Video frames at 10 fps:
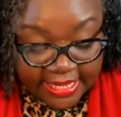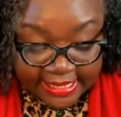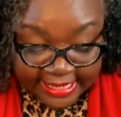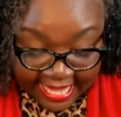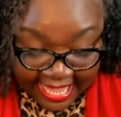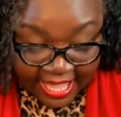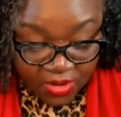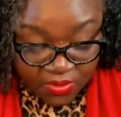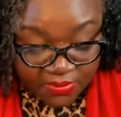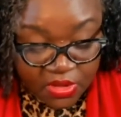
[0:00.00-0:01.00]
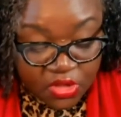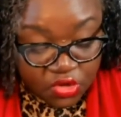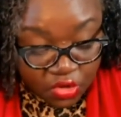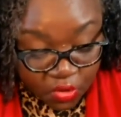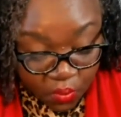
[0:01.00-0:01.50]
Now
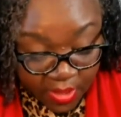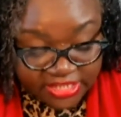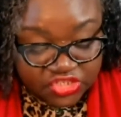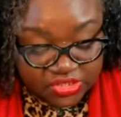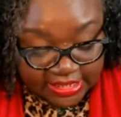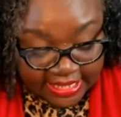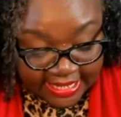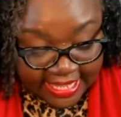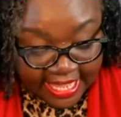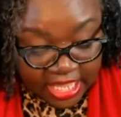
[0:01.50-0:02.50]
you're questioning